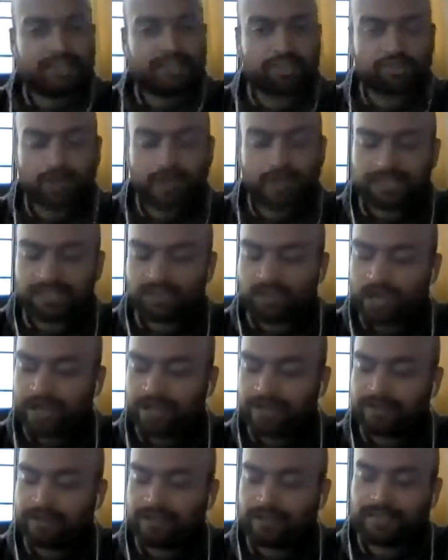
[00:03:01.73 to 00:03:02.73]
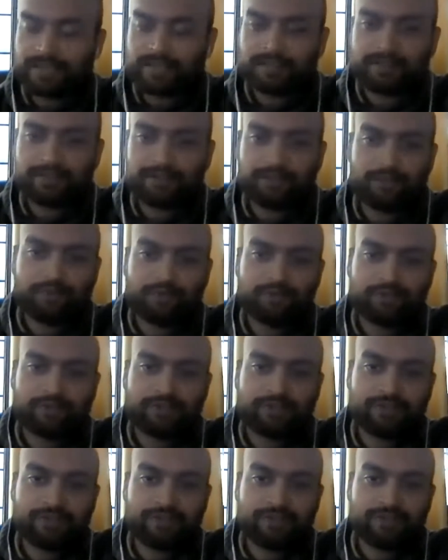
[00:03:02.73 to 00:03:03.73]
to just to add here i think you know
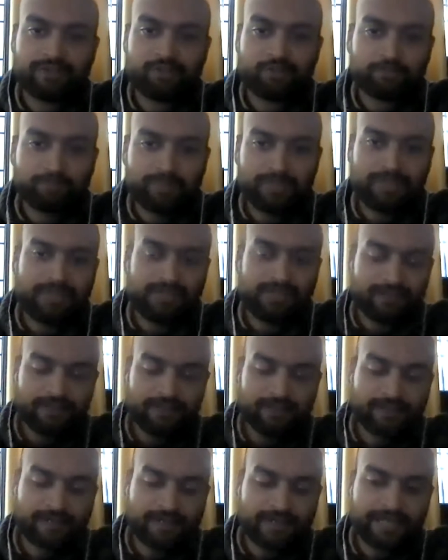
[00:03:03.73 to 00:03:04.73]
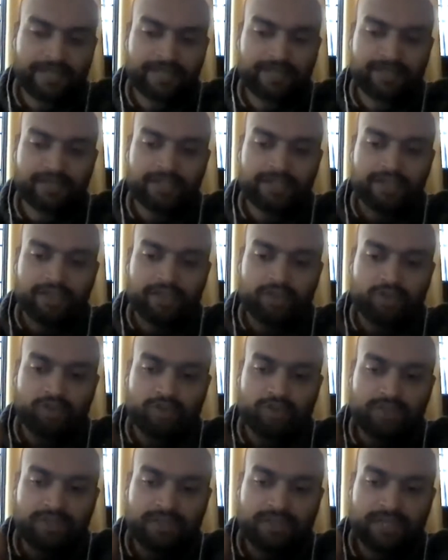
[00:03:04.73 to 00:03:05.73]
to me uh, again you know
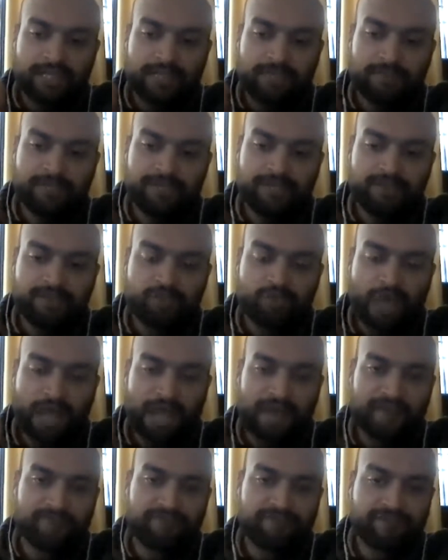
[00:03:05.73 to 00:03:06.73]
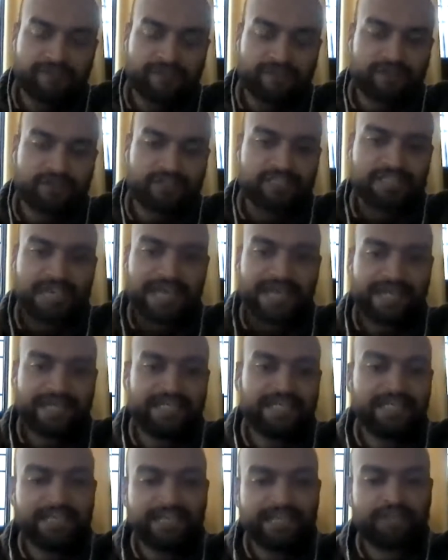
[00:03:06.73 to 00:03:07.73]
the ability to have returns
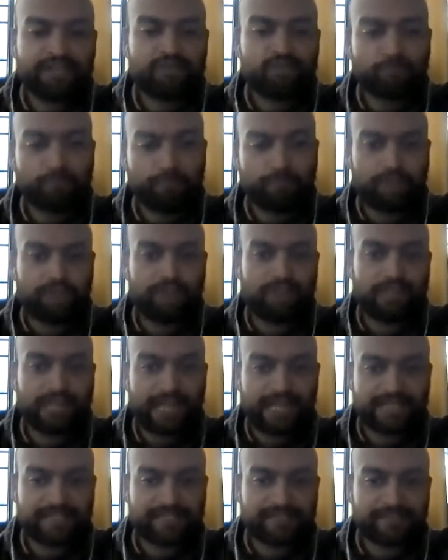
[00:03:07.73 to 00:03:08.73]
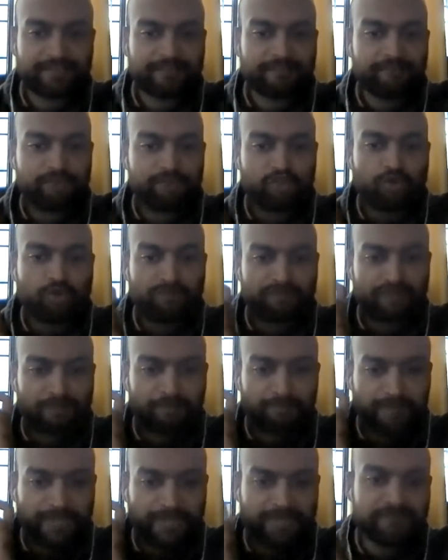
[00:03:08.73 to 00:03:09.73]
directly linked to particular asset which you have
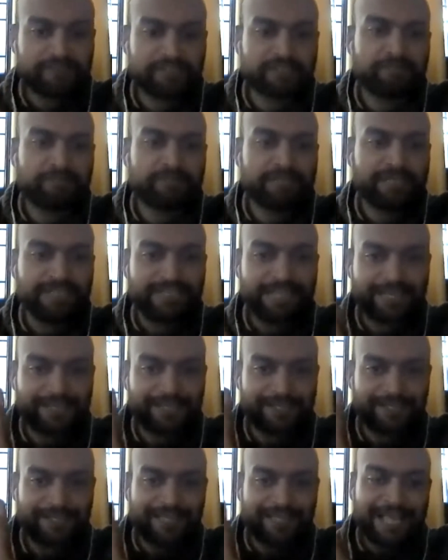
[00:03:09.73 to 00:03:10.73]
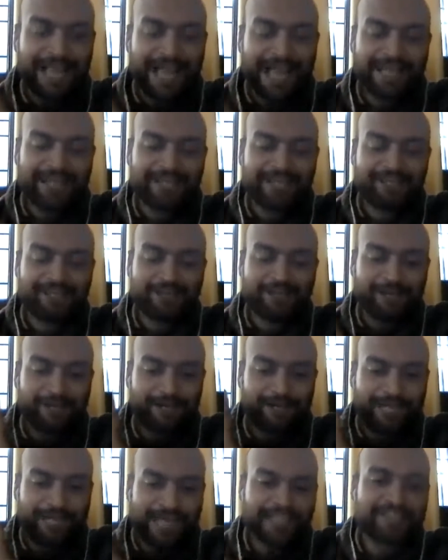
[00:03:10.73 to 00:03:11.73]
complete visibility and and
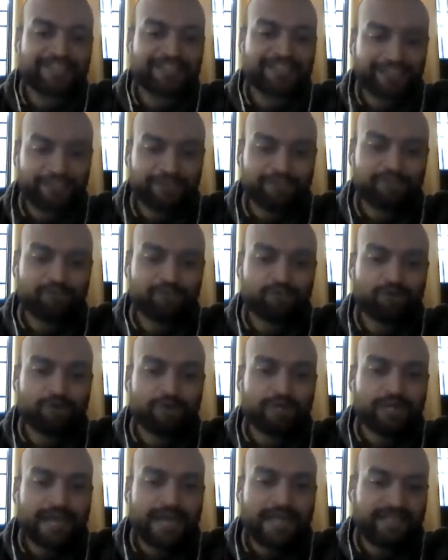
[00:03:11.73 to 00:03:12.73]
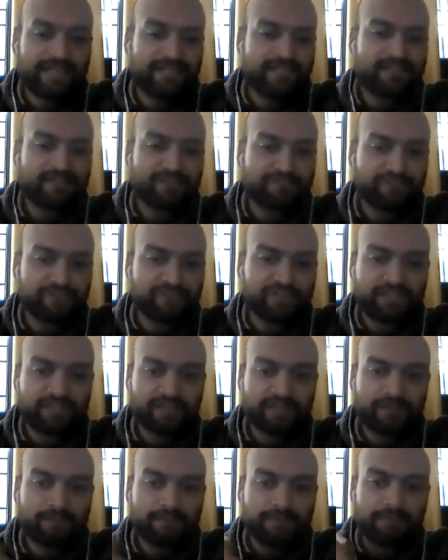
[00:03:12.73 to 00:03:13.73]
uh, lens into i think the
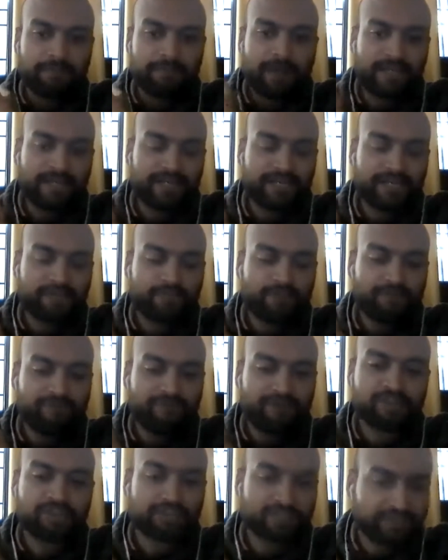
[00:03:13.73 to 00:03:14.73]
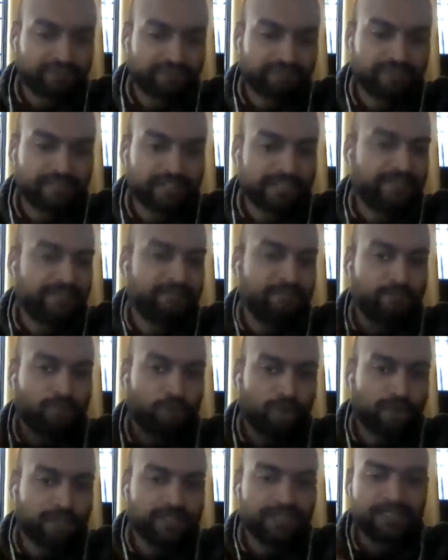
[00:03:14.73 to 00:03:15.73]
differentiator the market will function differently there will be
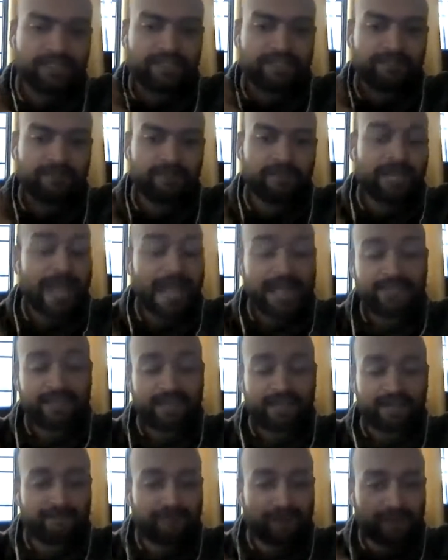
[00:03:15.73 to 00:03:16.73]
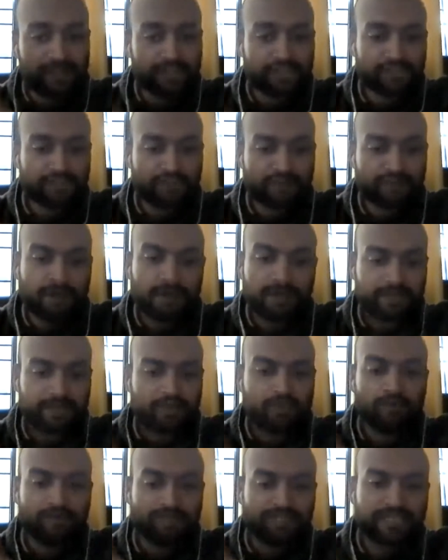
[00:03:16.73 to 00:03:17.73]
volatility there will and there are advantages of the
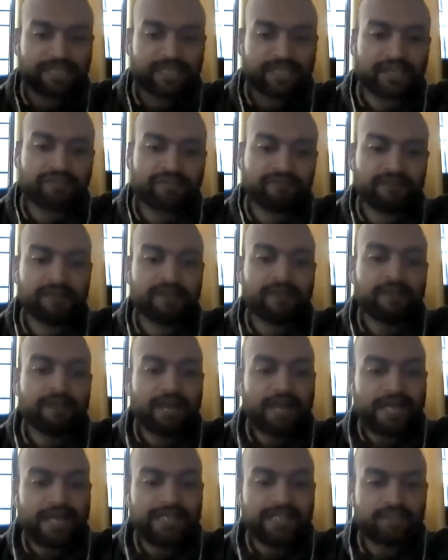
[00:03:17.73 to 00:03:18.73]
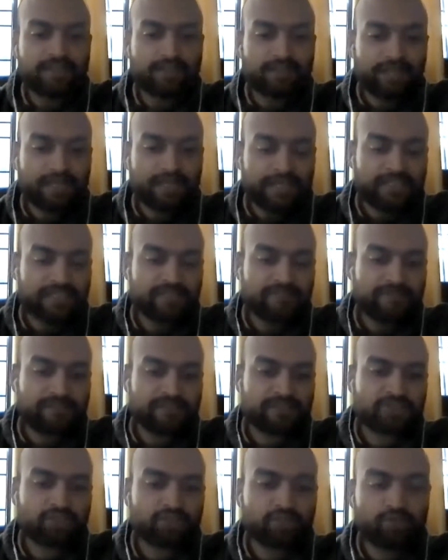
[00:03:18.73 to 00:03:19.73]
market no one's taking it away i think each
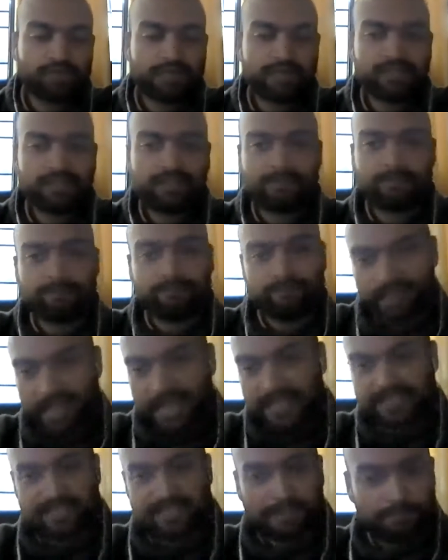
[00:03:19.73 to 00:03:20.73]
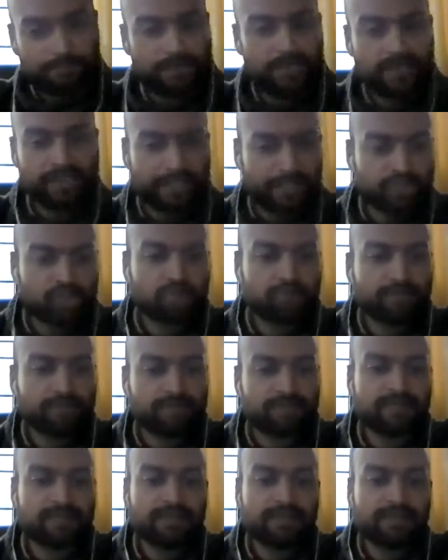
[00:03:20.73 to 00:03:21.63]
investor should look at them as separate instruments